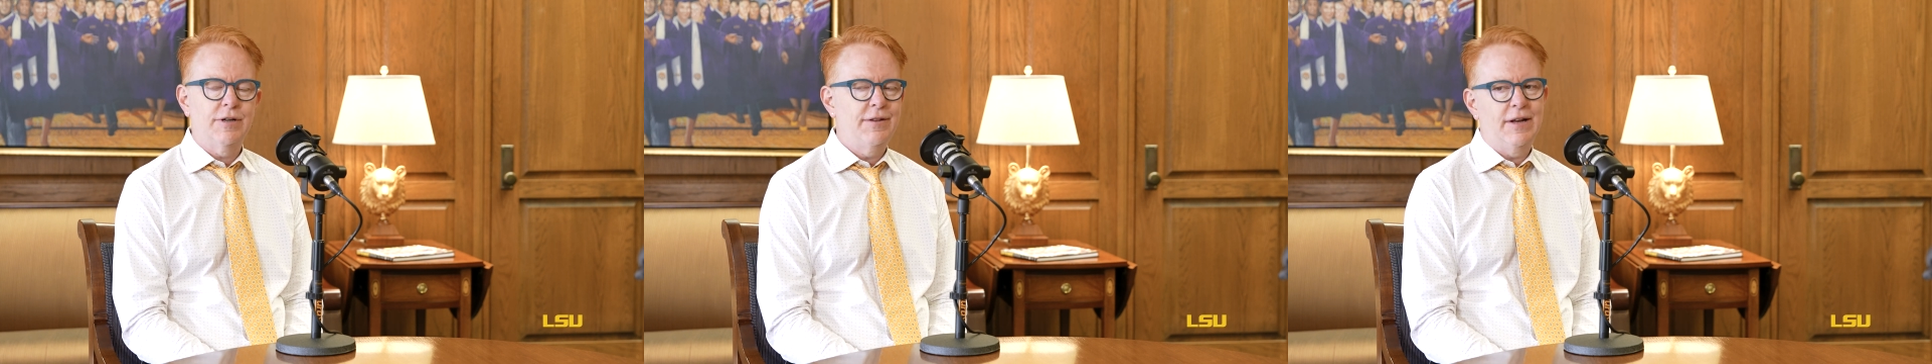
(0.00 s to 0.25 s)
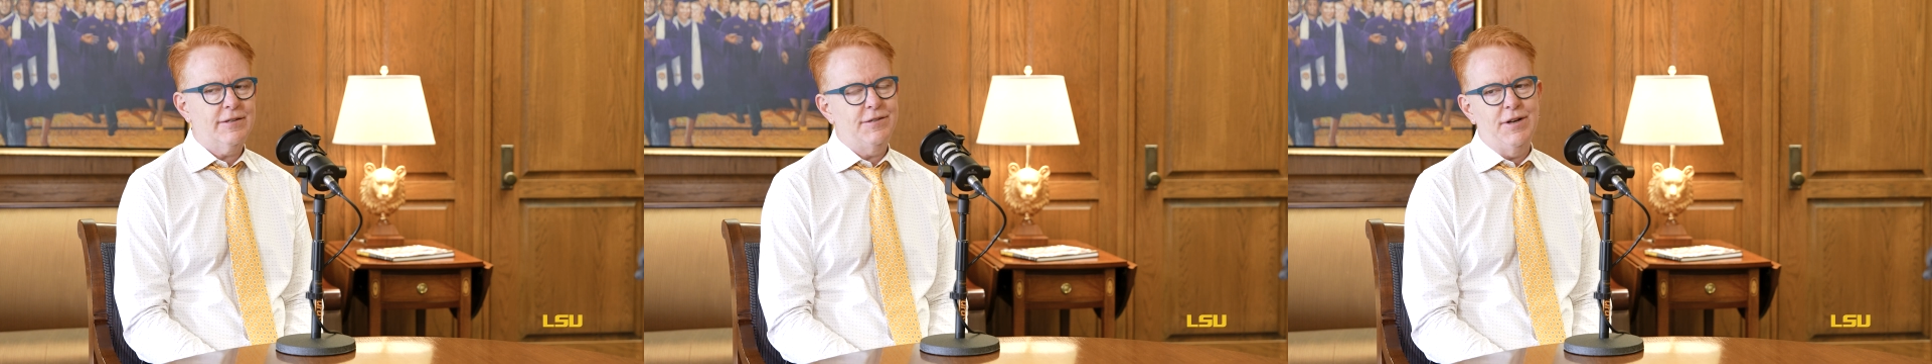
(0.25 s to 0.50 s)
And
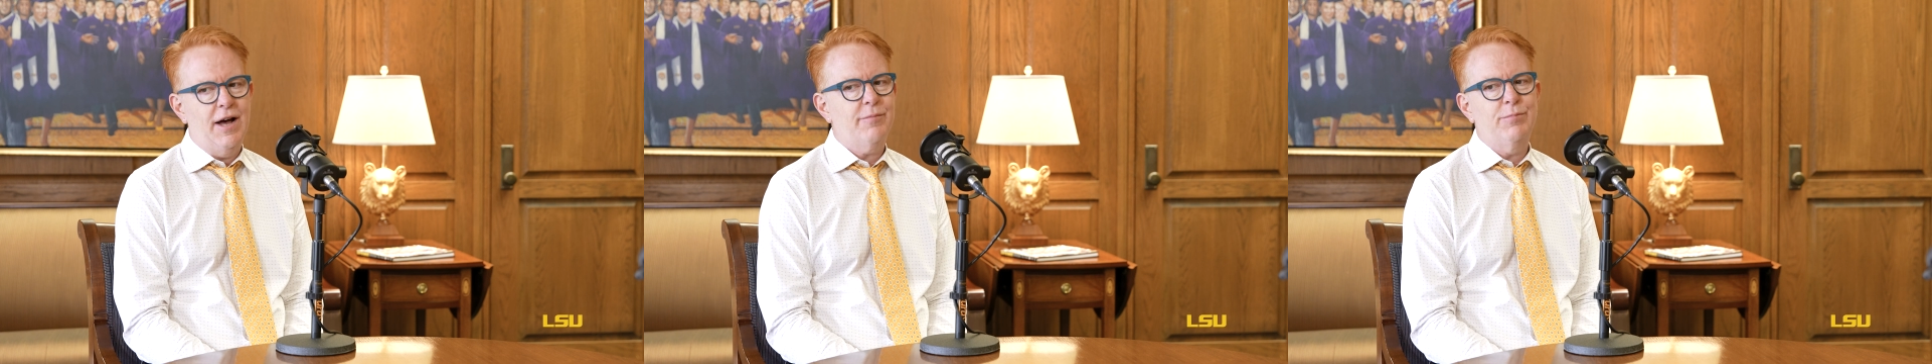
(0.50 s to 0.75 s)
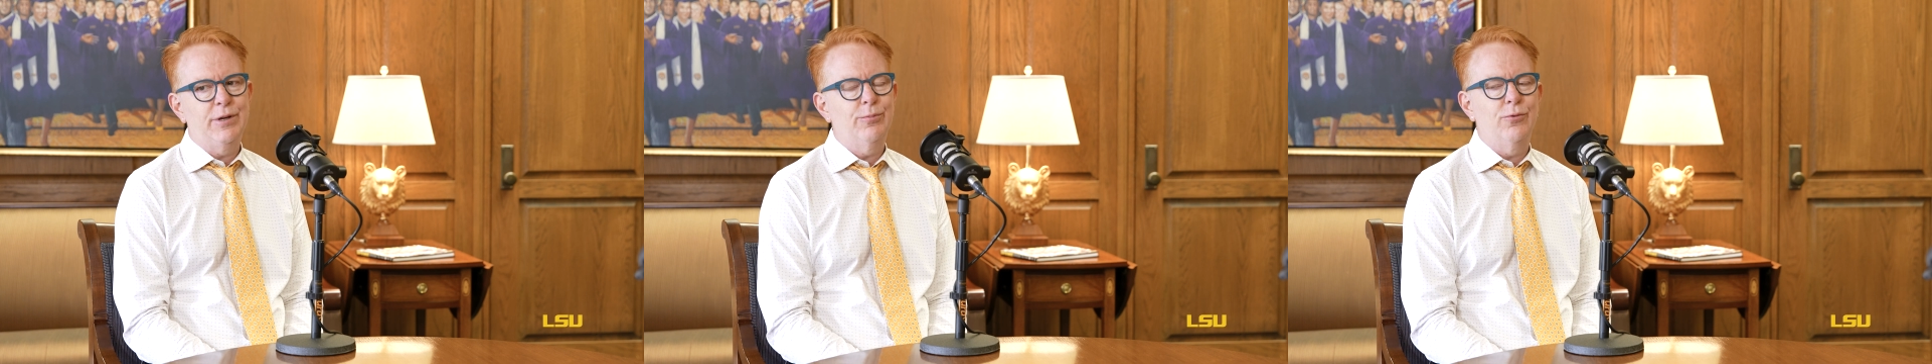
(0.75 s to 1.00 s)
that's
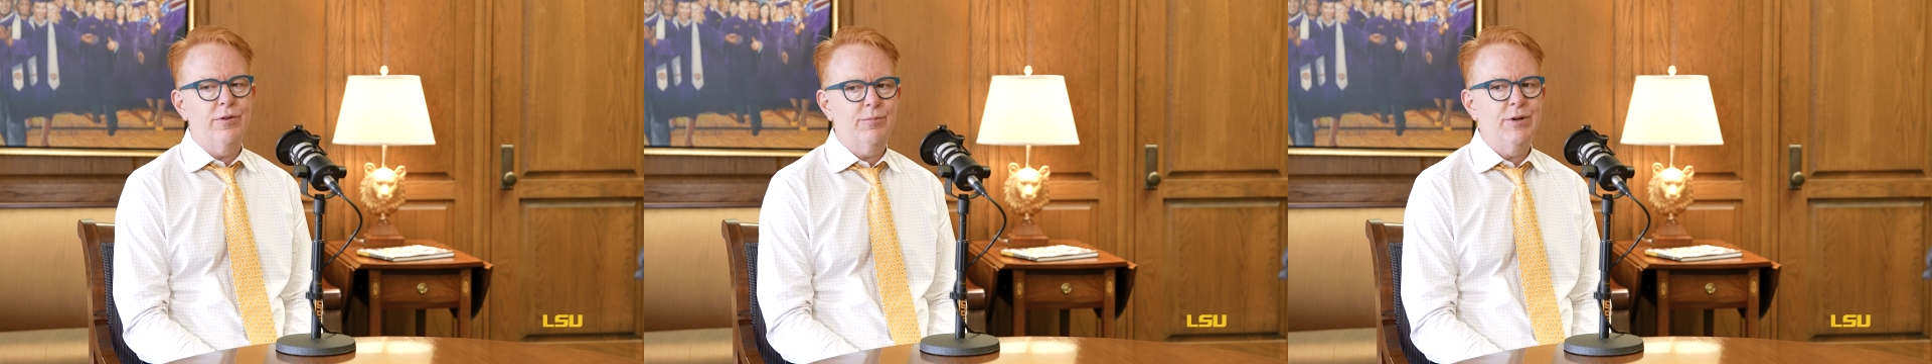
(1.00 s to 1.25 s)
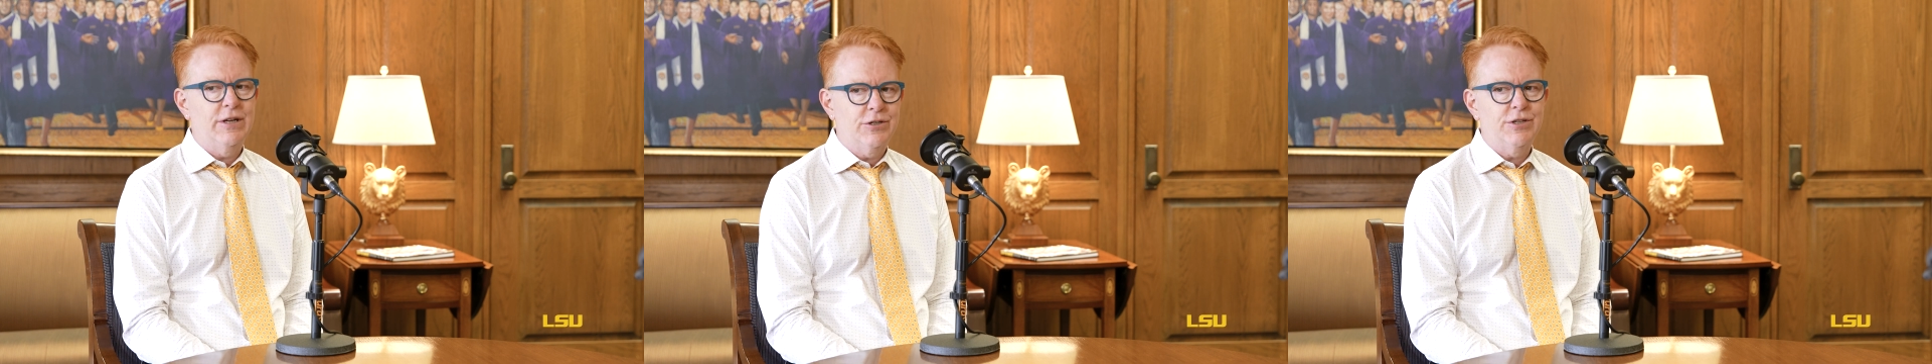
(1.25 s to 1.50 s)
not people with
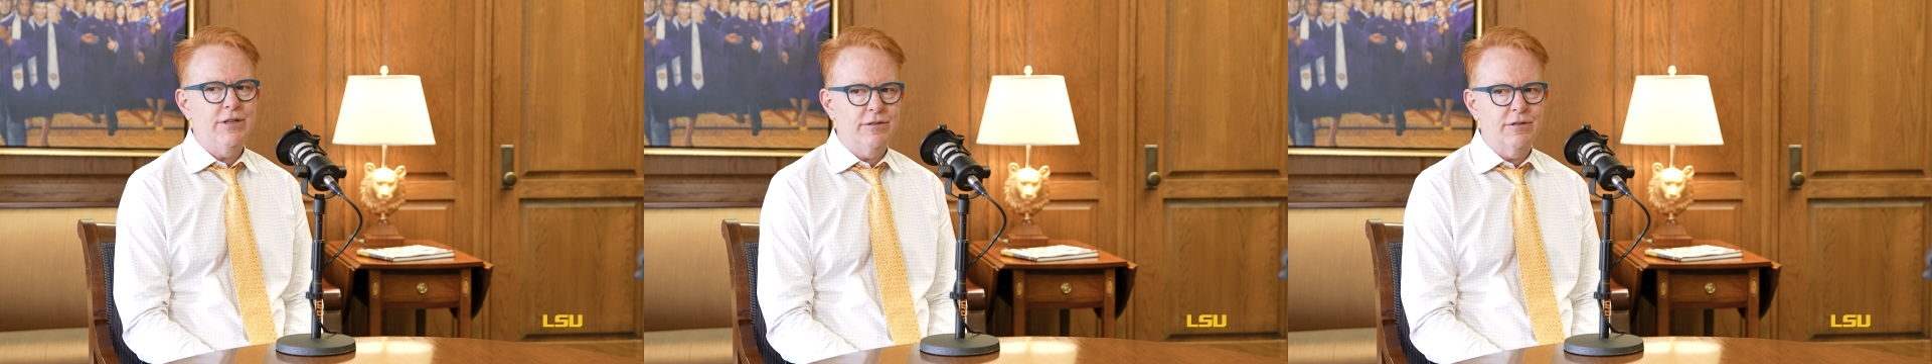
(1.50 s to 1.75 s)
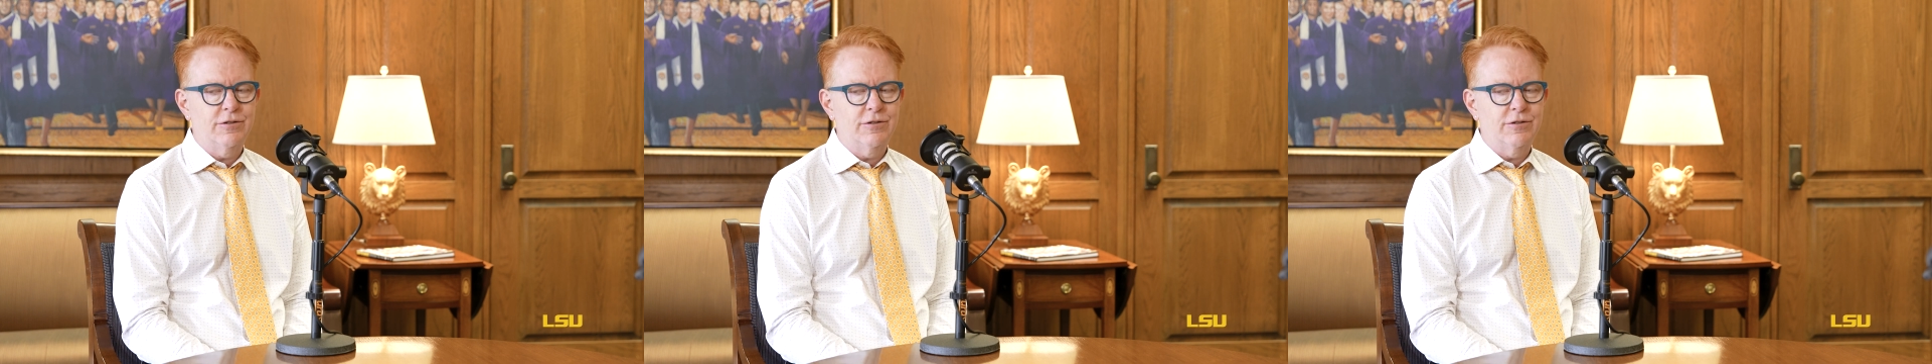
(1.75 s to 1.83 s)
PhDs.